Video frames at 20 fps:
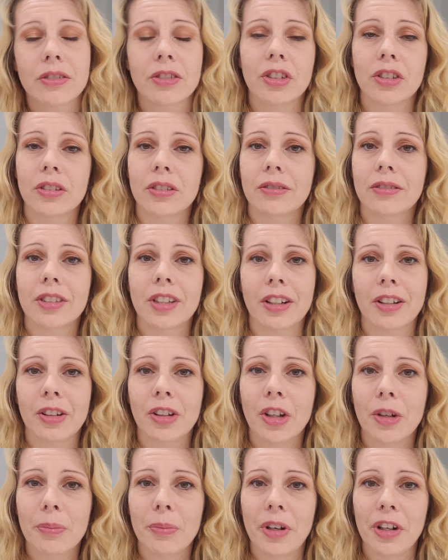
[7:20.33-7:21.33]
just to
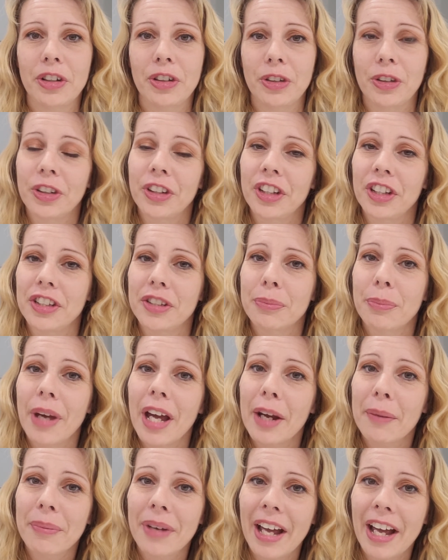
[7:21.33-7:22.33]
clip on your kids'
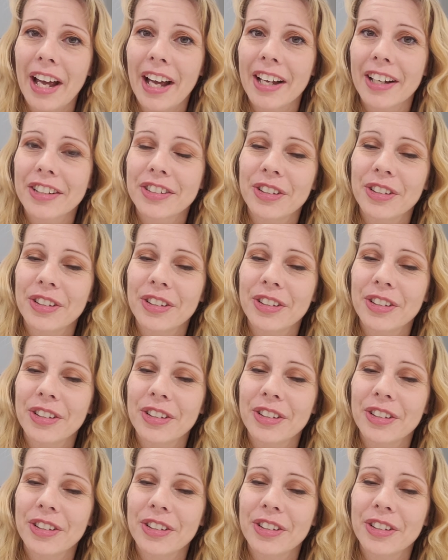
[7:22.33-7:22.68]
backpack